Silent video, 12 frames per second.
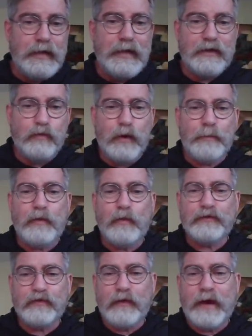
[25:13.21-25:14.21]
And the woman
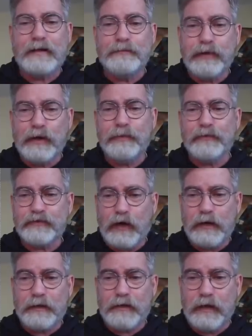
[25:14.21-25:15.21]
was arrayed in purple,
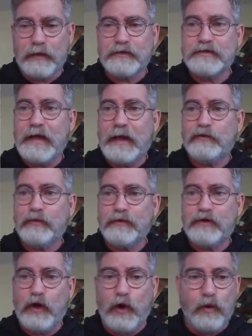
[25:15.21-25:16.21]
scarlet color, decked
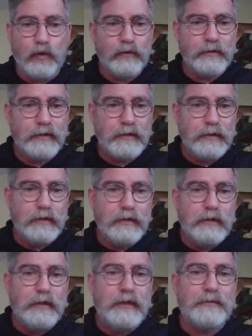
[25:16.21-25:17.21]
with gold
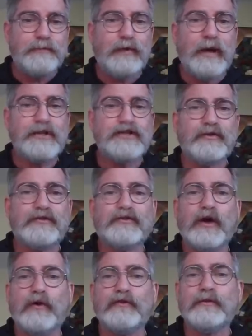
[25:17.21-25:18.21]
and precious
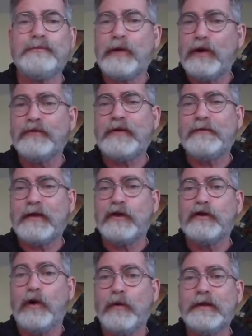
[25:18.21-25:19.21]
stones and pearls, having a
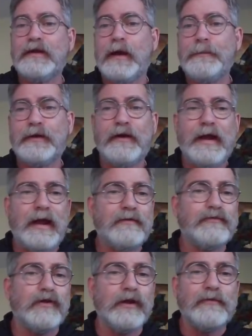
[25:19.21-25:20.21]
golden cup in her hand,
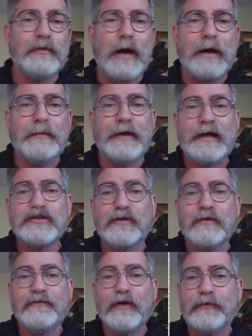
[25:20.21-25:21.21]
full of abomination
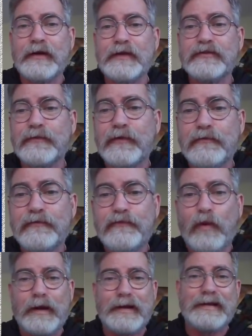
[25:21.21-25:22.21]
and filthiness of her
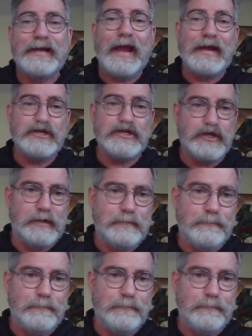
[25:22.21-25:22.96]
fornication.